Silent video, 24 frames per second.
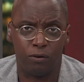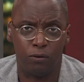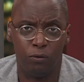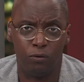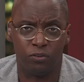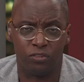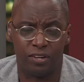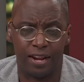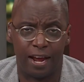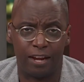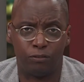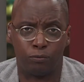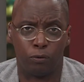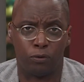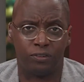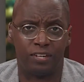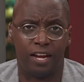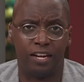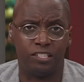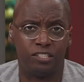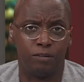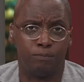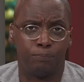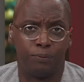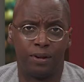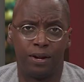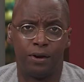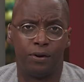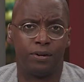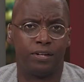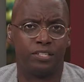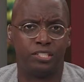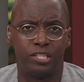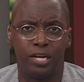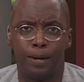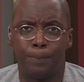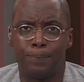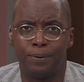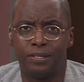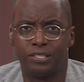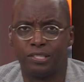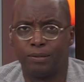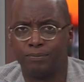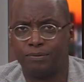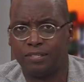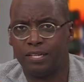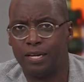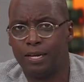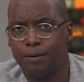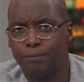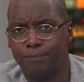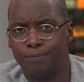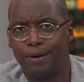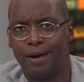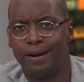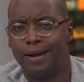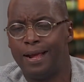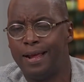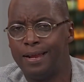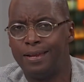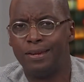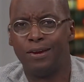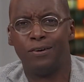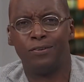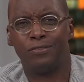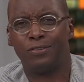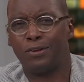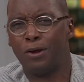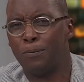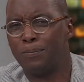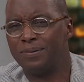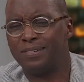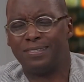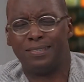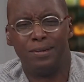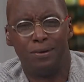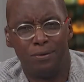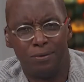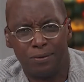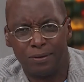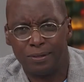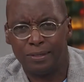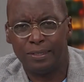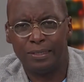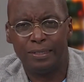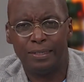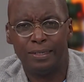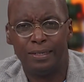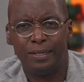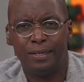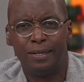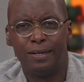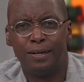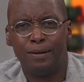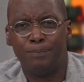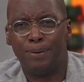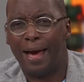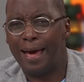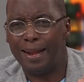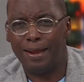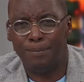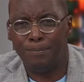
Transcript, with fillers: who was a nice rotation player on a championship team about eight years ago, but still, Patty